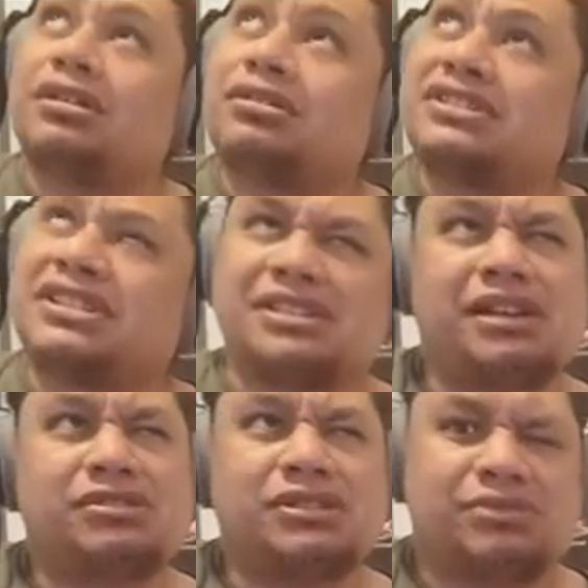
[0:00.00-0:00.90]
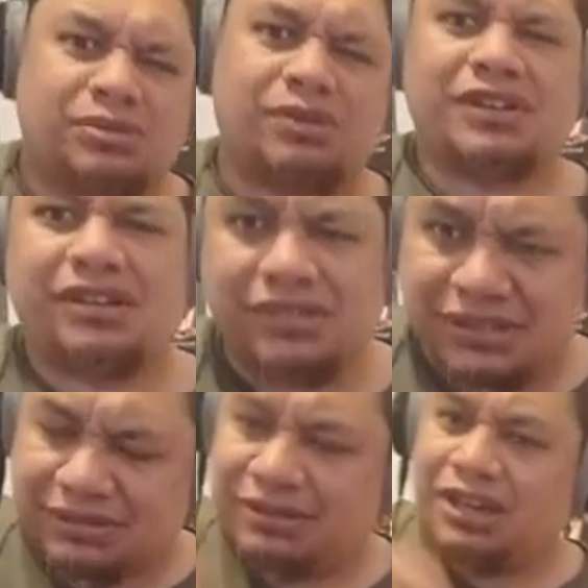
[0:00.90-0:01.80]
6 counts or 12 counts.
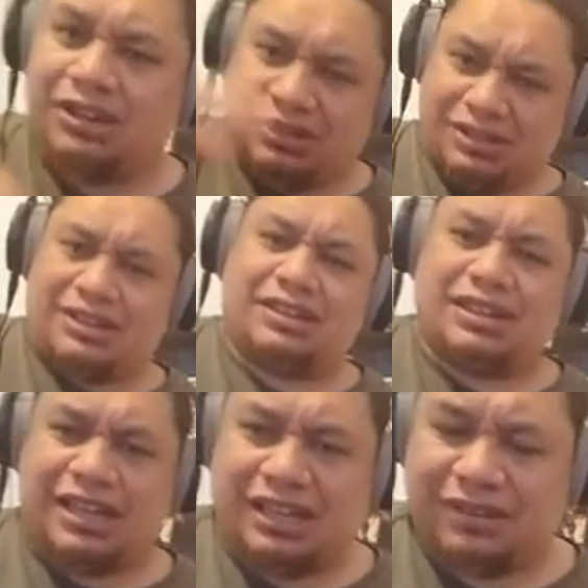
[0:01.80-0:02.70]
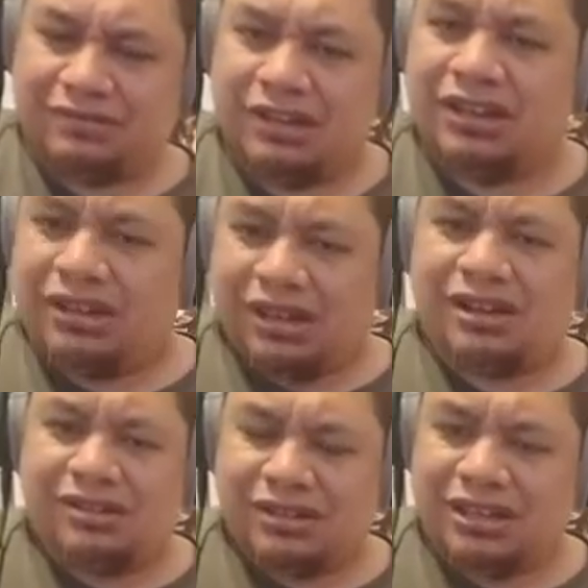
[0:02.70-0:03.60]

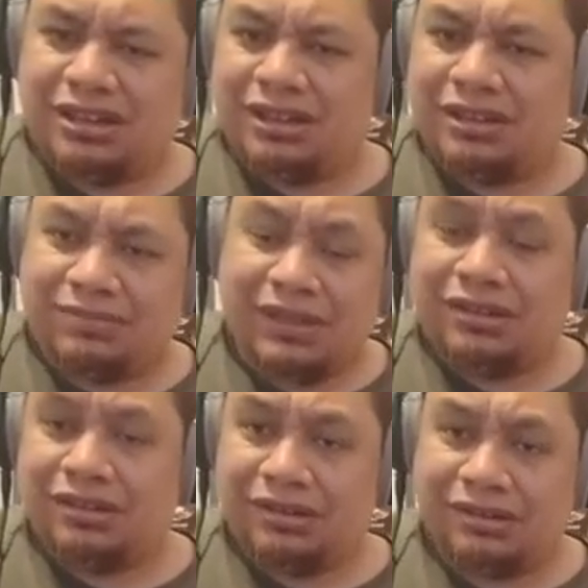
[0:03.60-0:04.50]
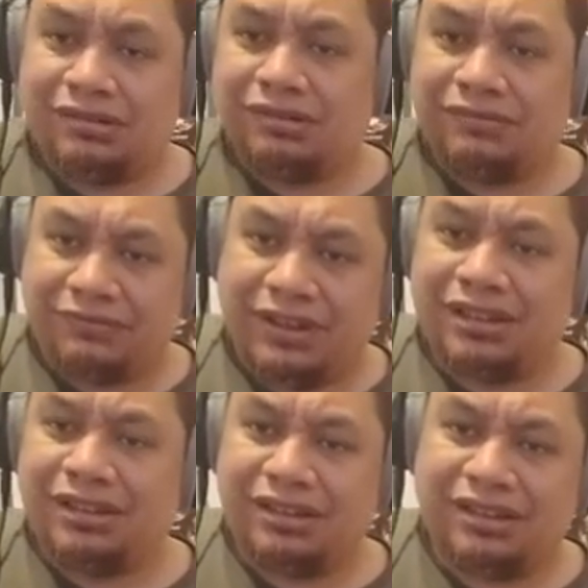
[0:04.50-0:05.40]
I'll keep the home
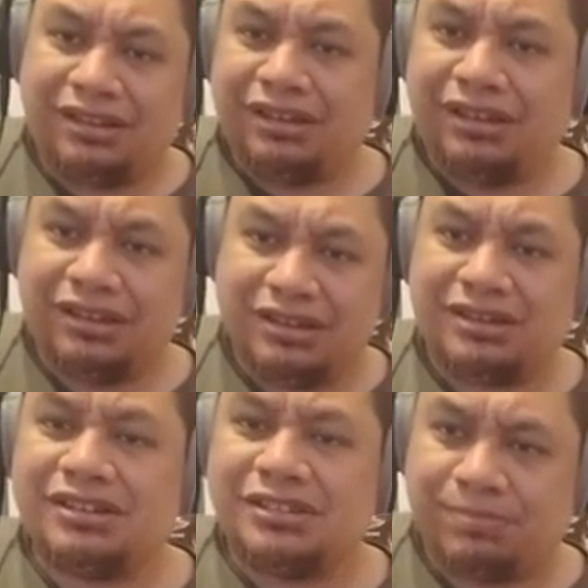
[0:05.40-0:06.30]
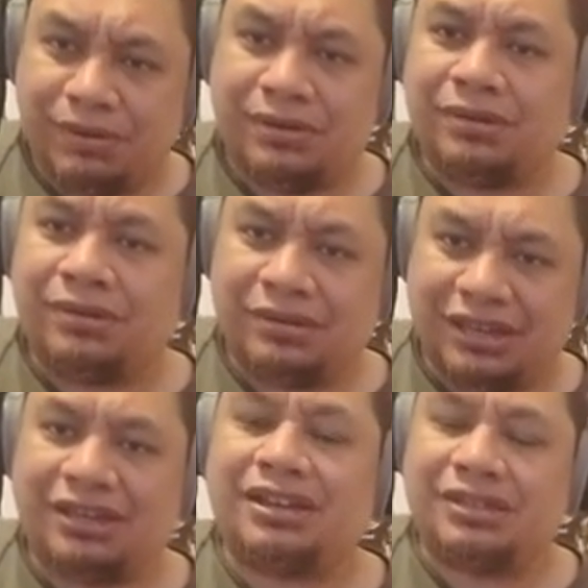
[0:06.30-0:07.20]
fires
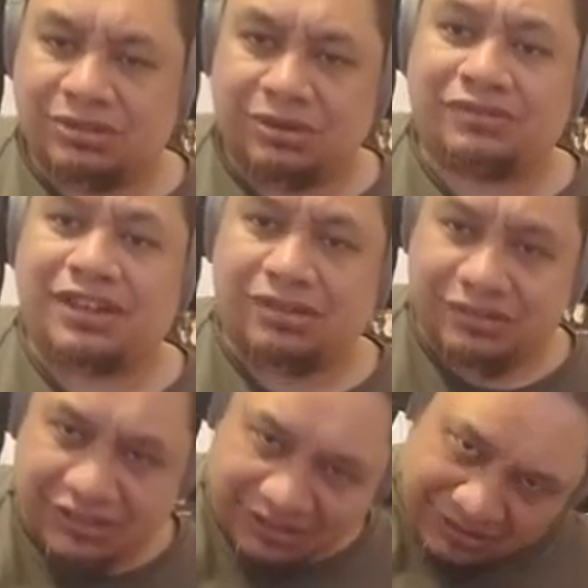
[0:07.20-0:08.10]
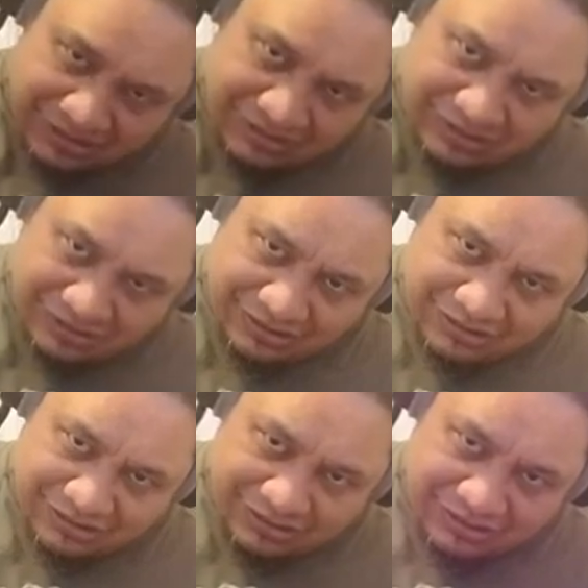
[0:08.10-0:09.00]
burning. 12 counts.
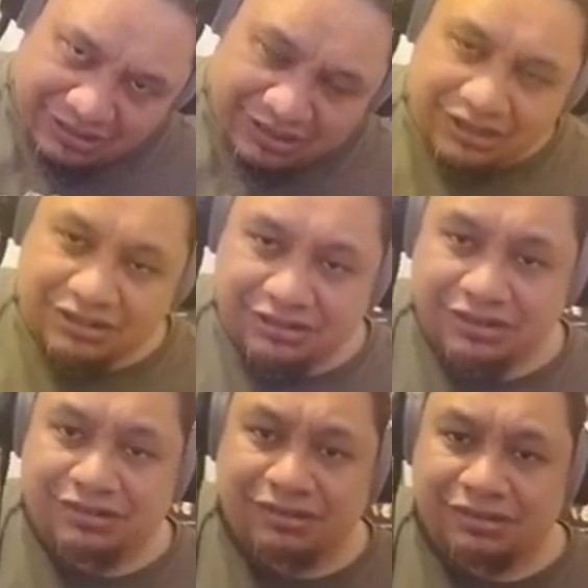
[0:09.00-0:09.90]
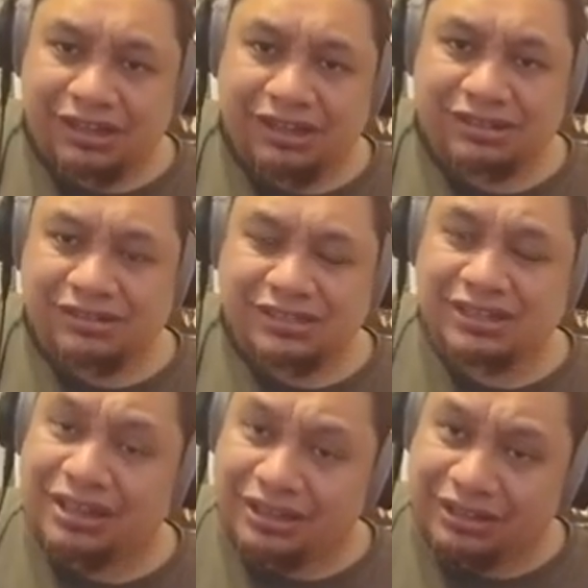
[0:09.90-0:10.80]
And you can
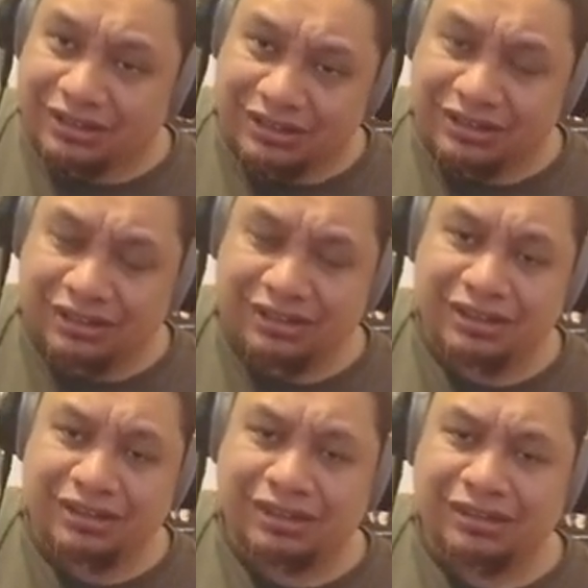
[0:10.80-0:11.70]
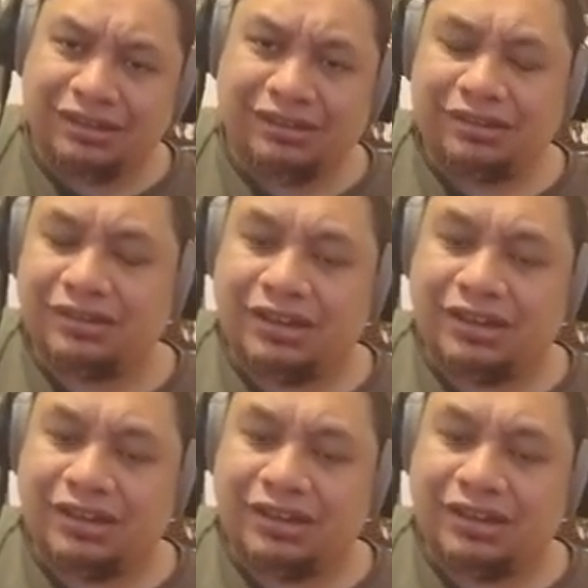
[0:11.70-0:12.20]
see clear.